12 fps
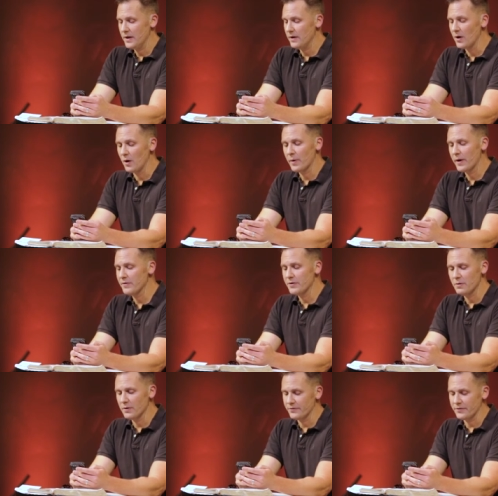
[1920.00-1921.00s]
I don't know, whatever you
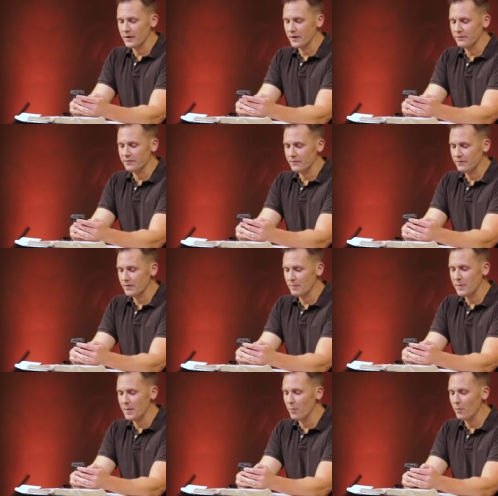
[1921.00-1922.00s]
do on Sundays. Some
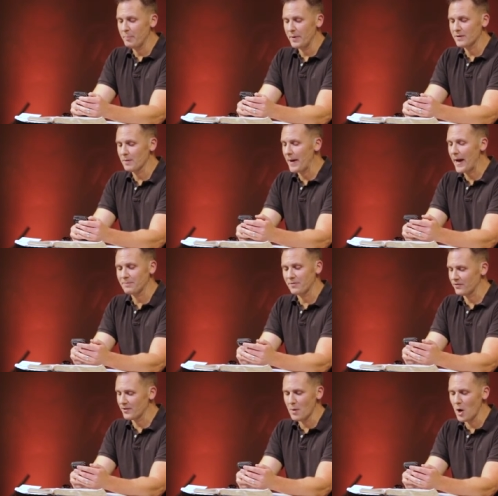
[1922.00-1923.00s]
people beat the
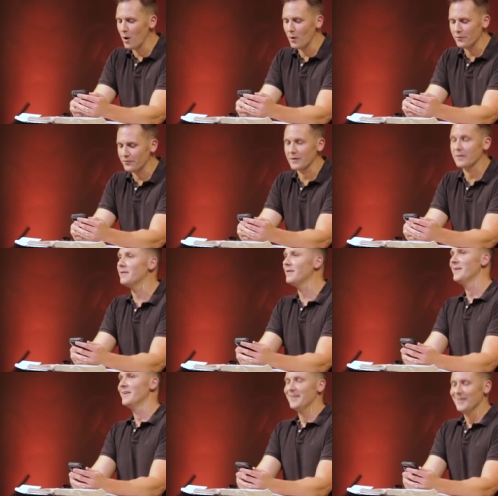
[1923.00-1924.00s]
Baptist to Moe's,
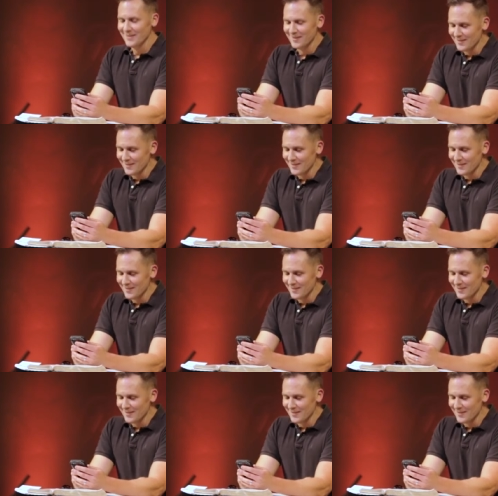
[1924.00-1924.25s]
and